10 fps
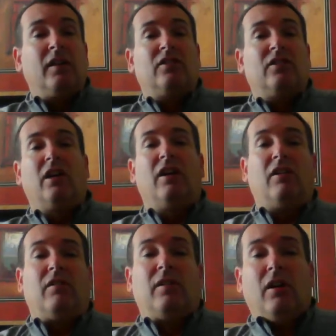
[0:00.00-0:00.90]

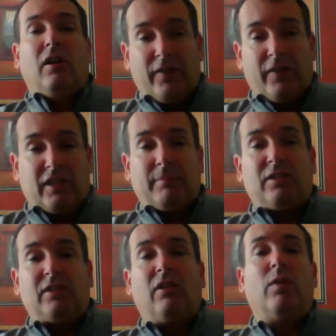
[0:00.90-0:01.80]
So obviously I'm
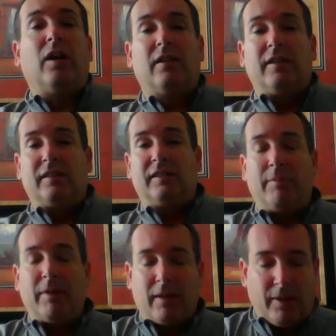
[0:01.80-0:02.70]
still working on the
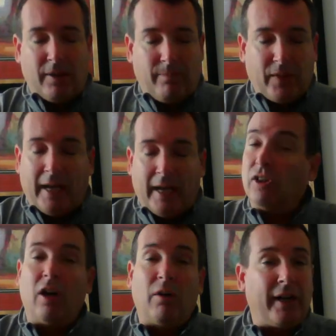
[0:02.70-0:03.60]
stomach, but I have a
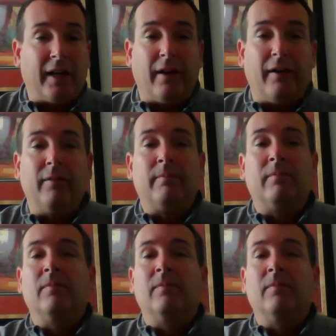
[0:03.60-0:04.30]
long way to go.